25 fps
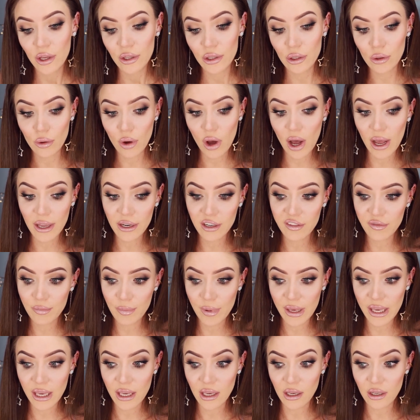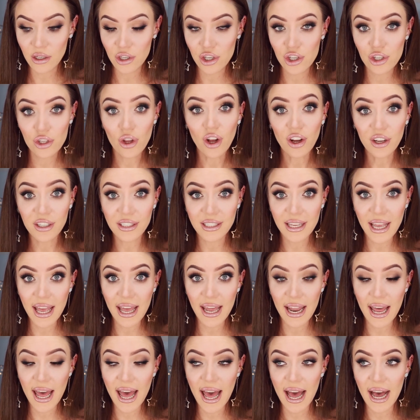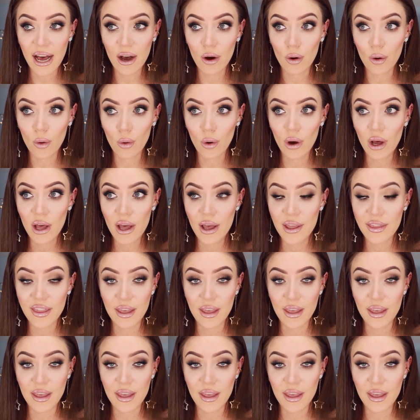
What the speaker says: you'll kind of be shocked at how